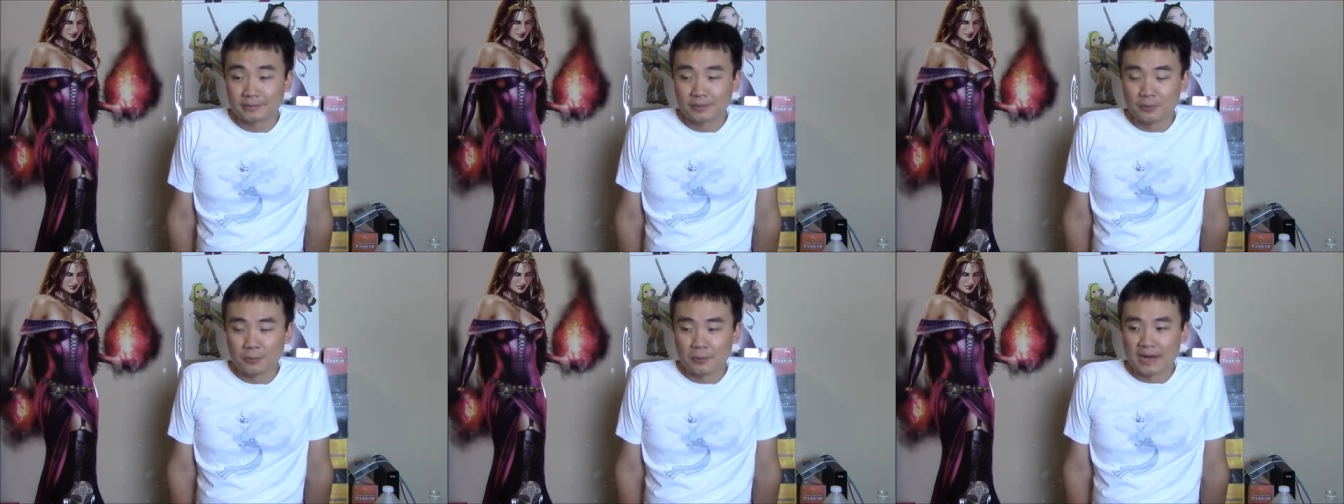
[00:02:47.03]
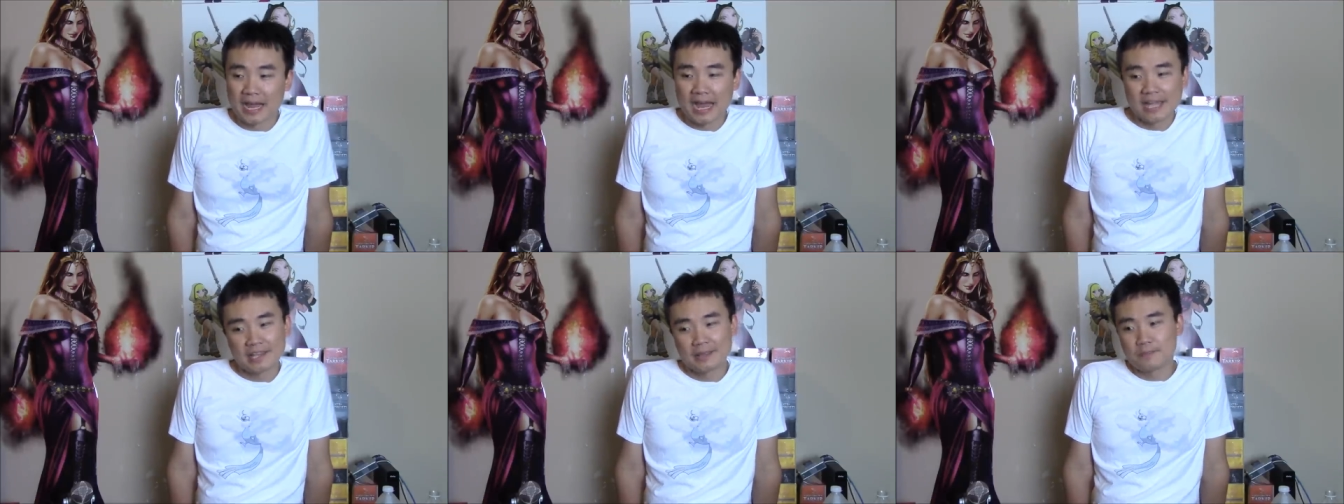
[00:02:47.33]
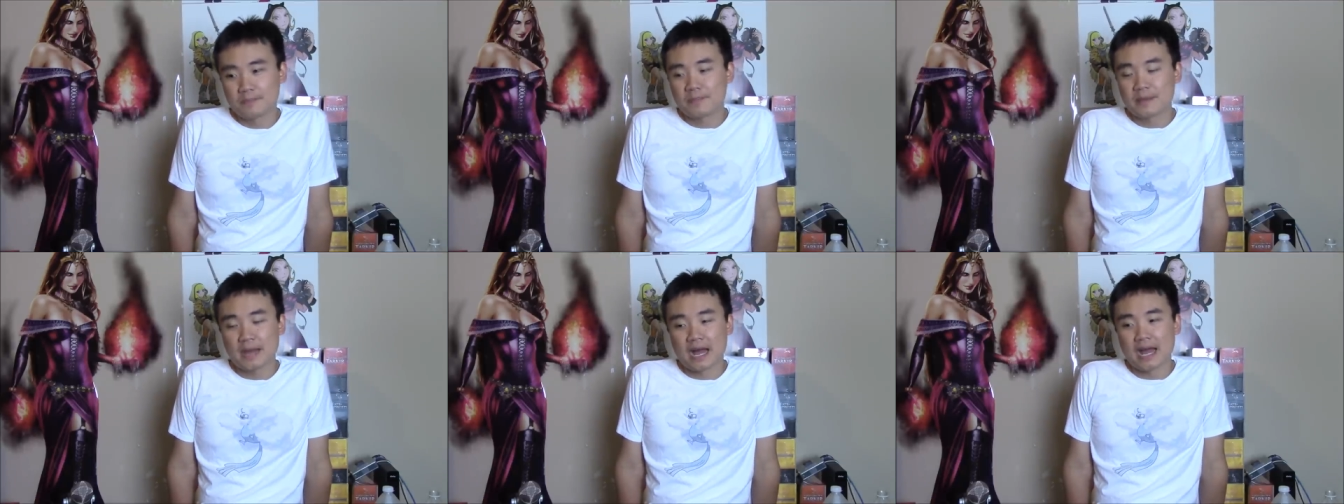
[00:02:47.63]
when I
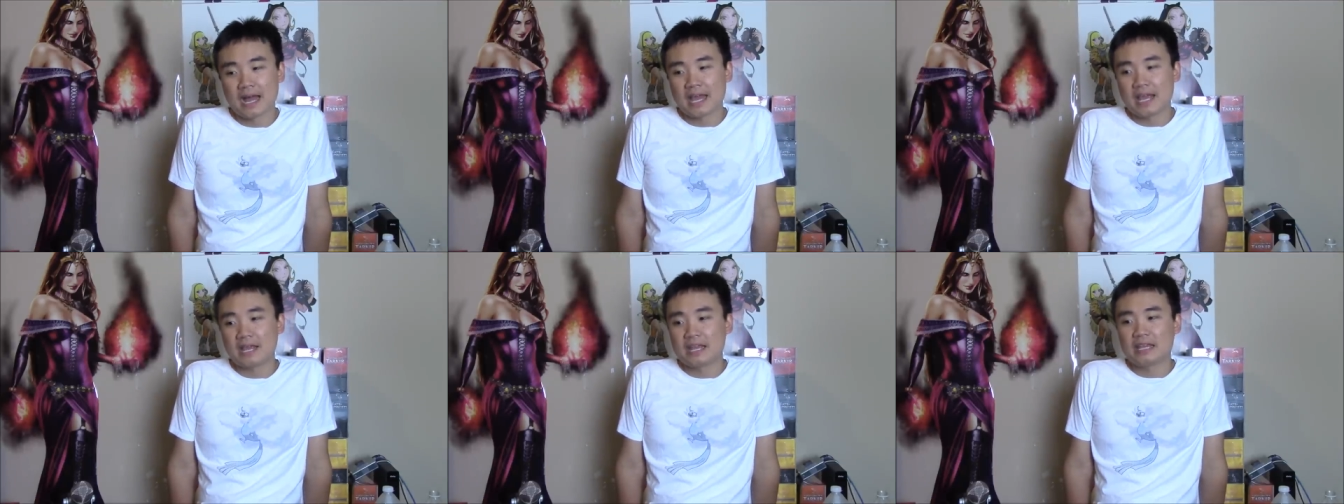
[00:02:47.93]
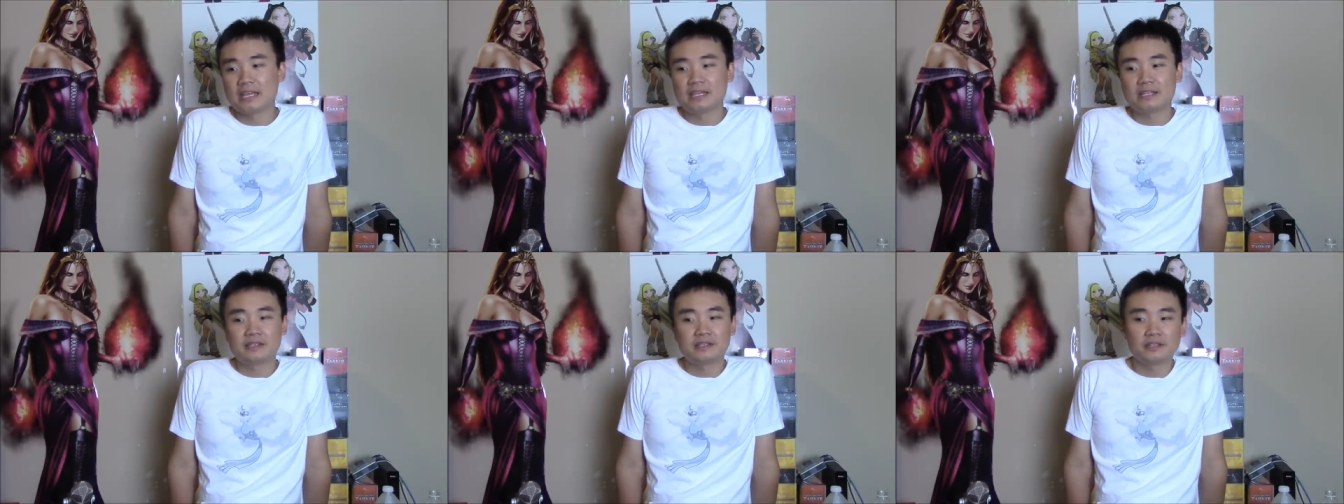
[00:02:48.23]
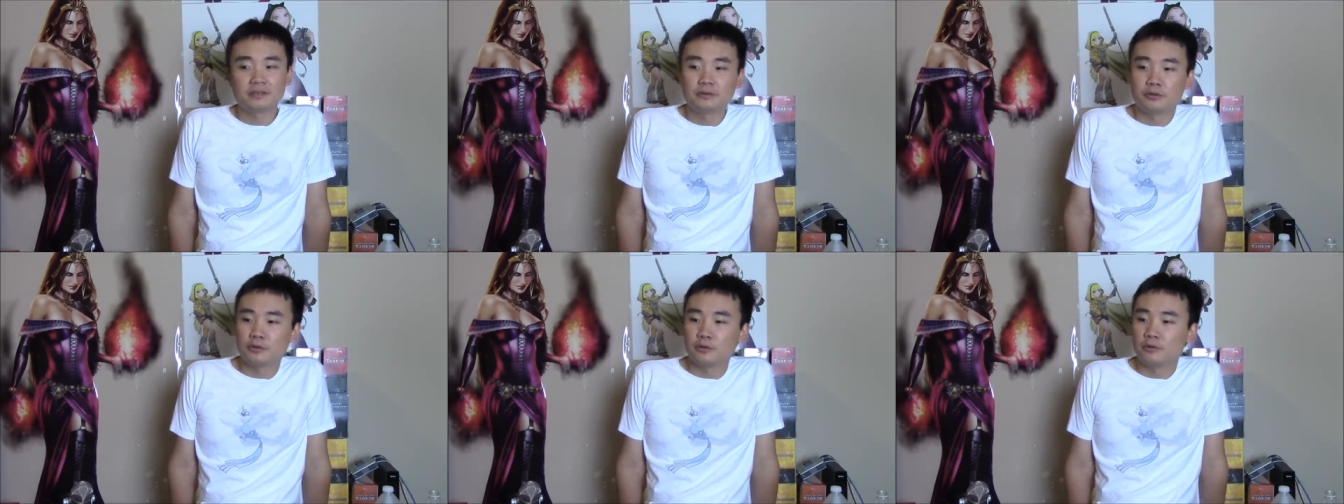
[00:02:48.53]
can buy
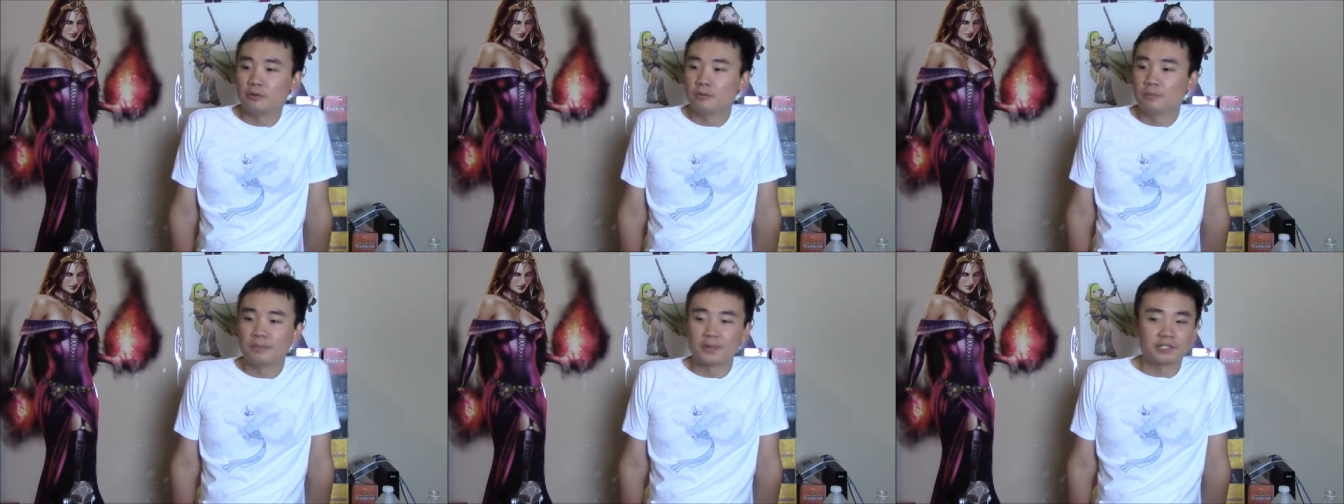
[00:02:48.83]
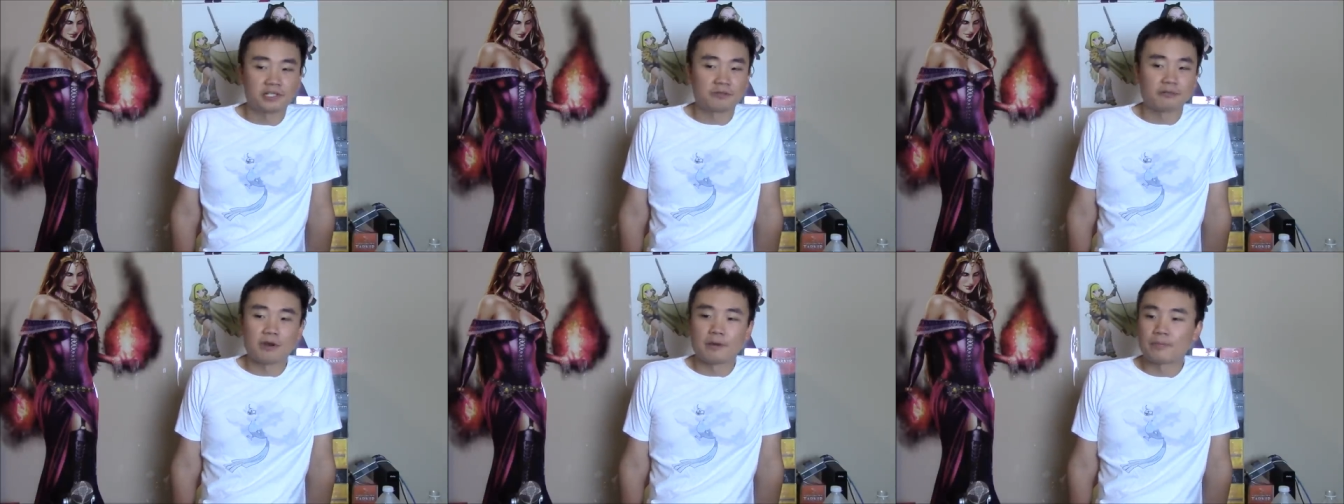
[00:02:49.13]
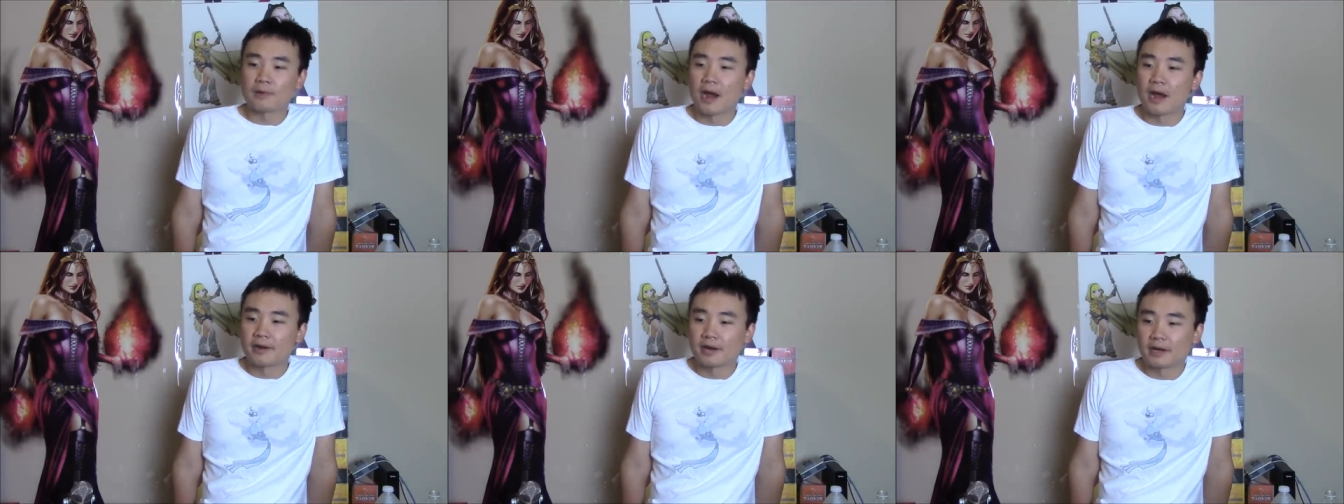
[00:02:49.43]
the new Bushiroad
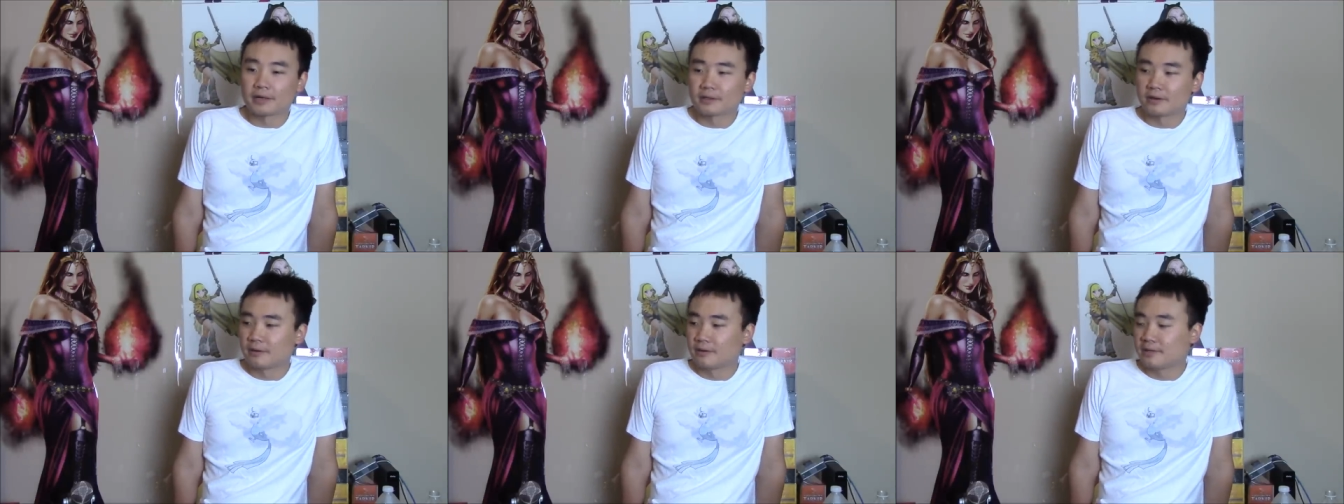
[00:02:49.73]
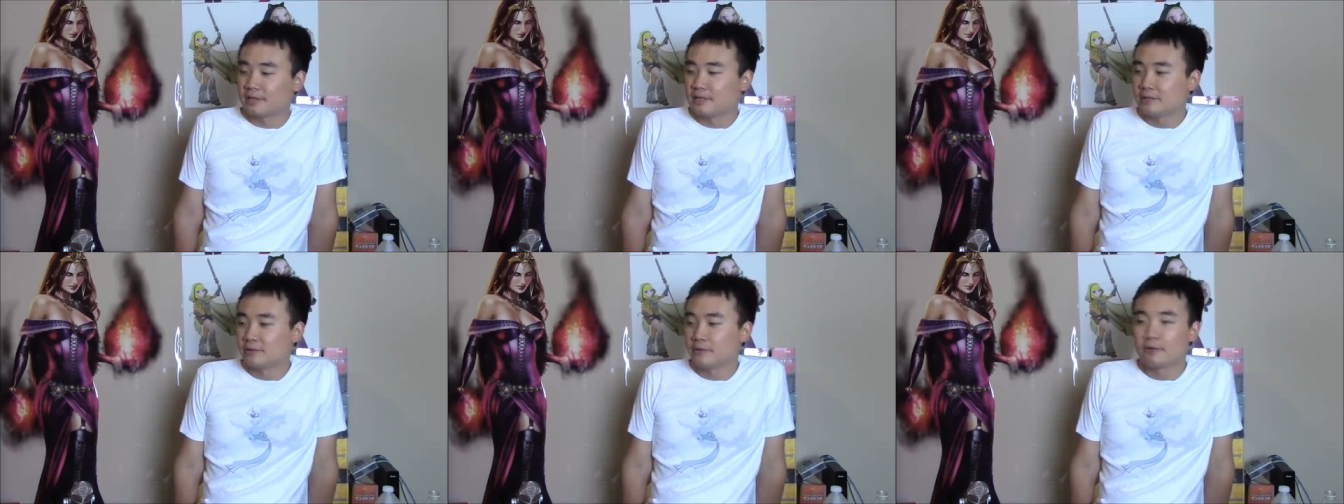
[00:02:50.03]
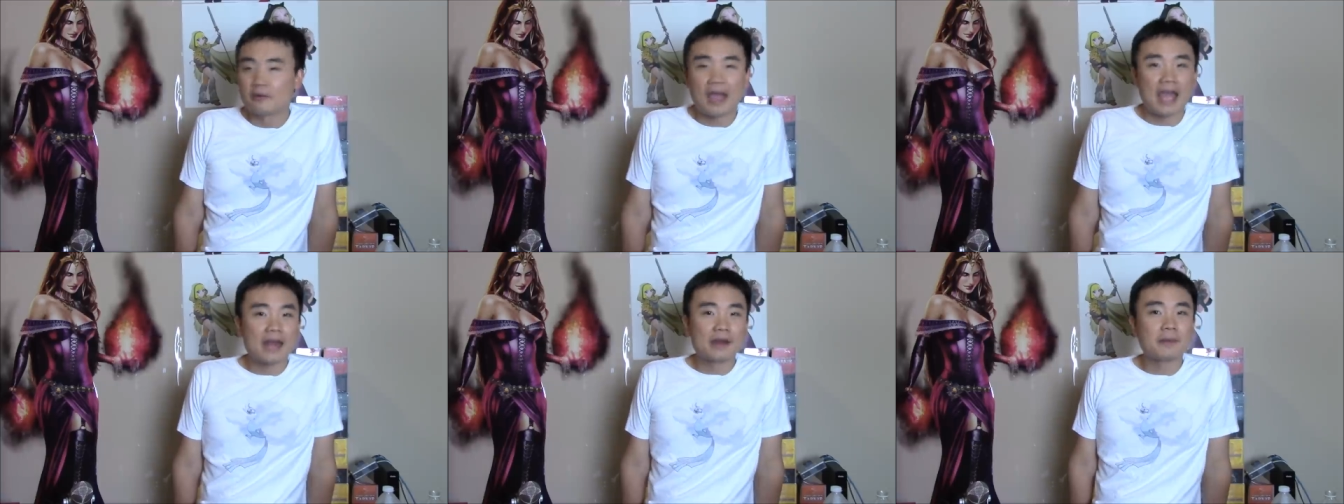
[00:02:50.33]
product or the
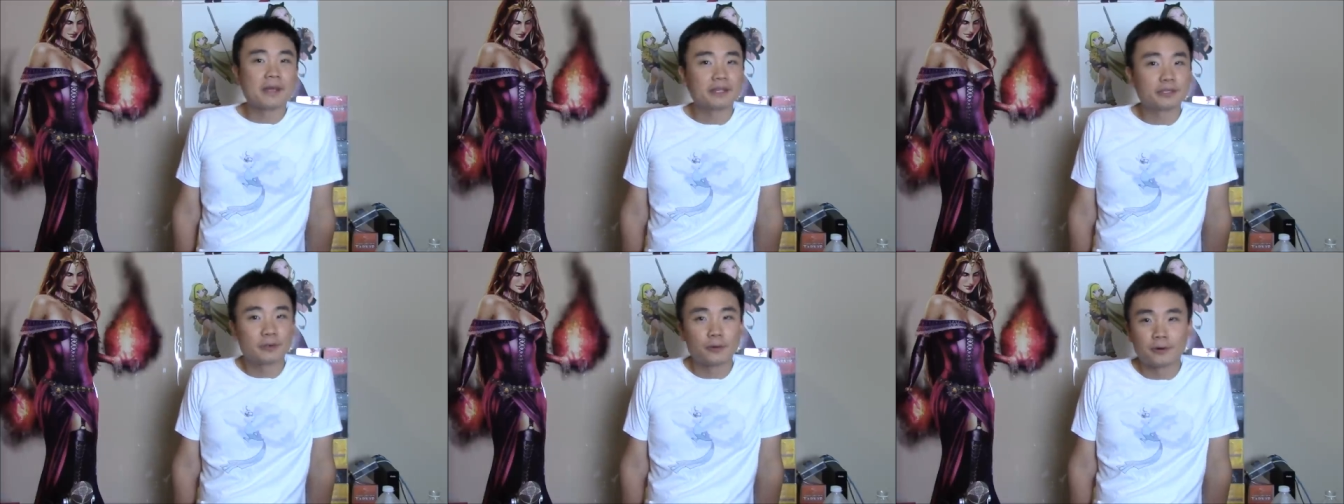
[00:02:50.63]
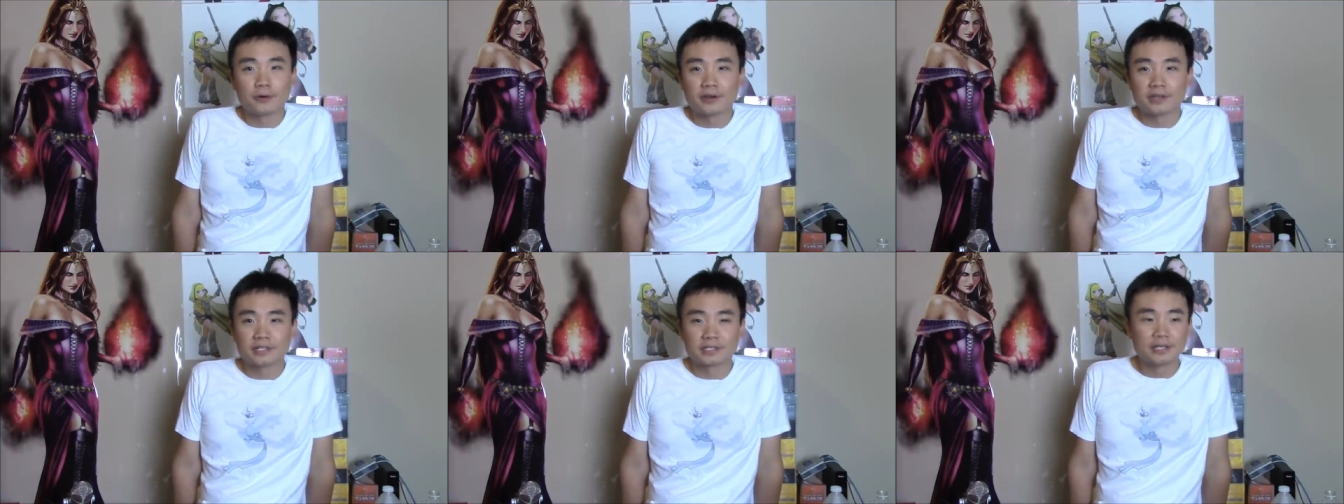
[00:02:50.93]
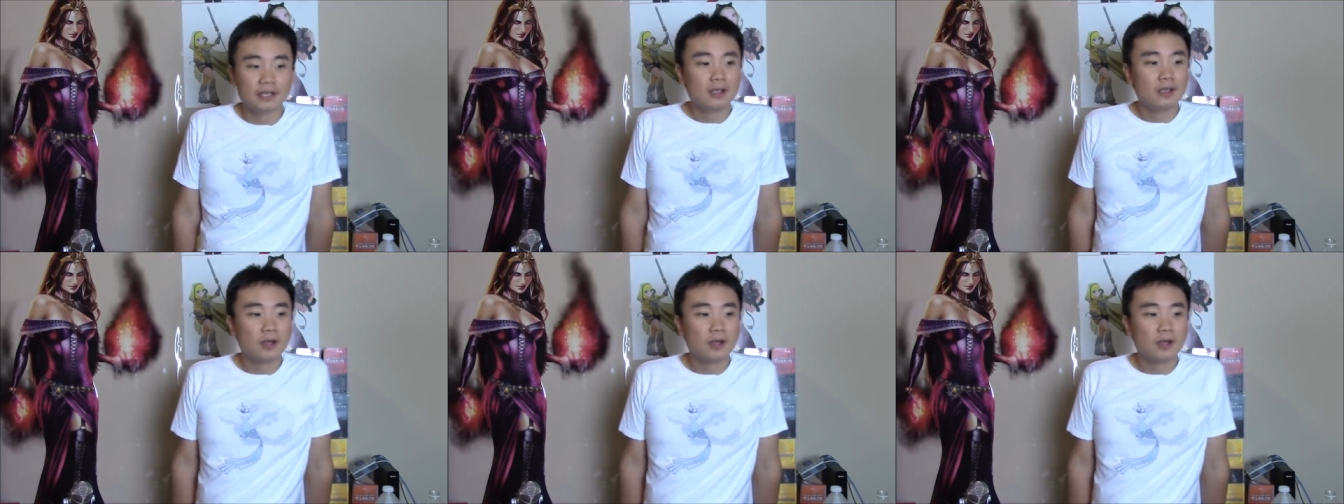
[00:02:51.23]
new anime toys